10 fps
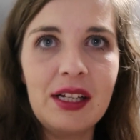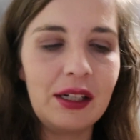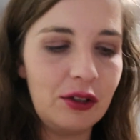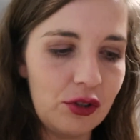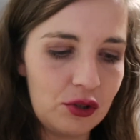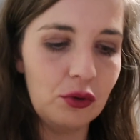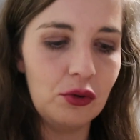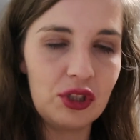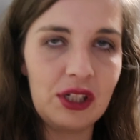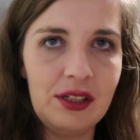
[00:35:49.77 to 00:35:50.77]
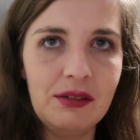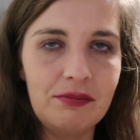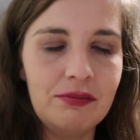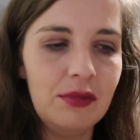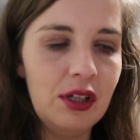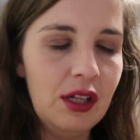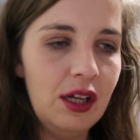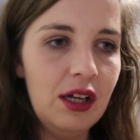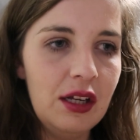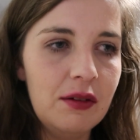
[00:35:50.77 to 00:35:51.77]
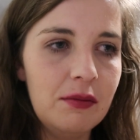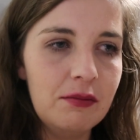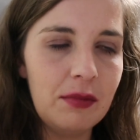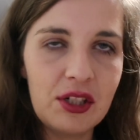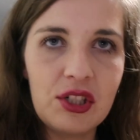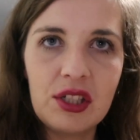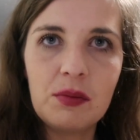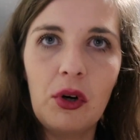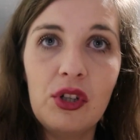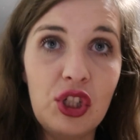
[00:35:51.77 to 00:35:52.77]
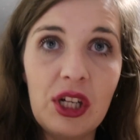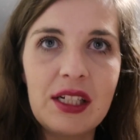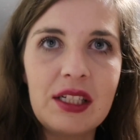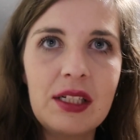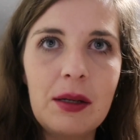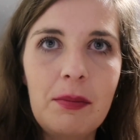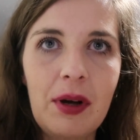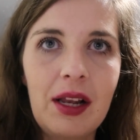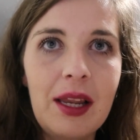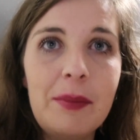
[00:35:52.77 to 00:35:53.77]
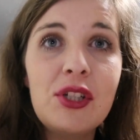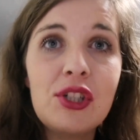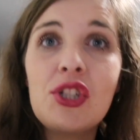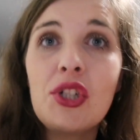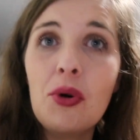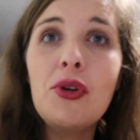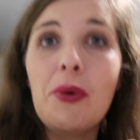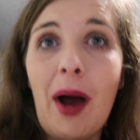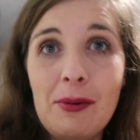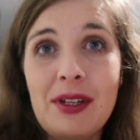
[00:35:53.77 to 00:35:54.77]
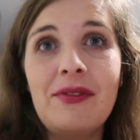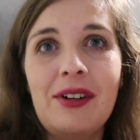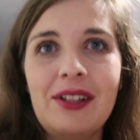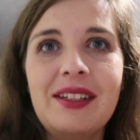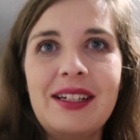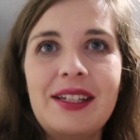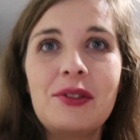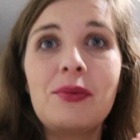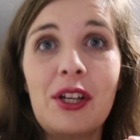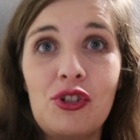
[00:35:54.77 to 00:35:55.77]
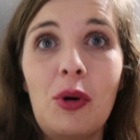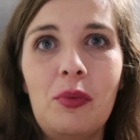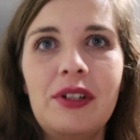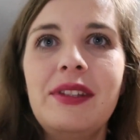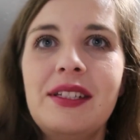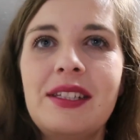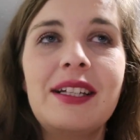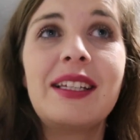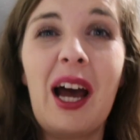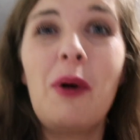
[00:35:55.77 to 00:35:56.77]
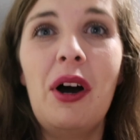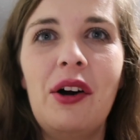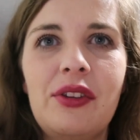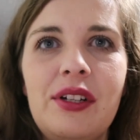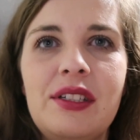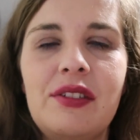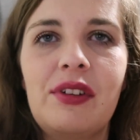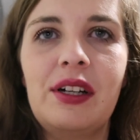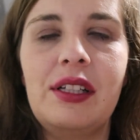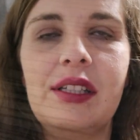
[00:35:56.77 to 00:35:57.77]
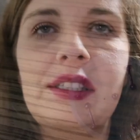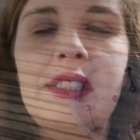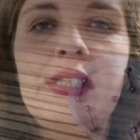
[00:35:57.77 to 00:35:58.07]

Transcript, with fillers: I got the torch and it managed to spot it just. But let me just show you how difficult it is when I drop one of these things, how hard it is to find.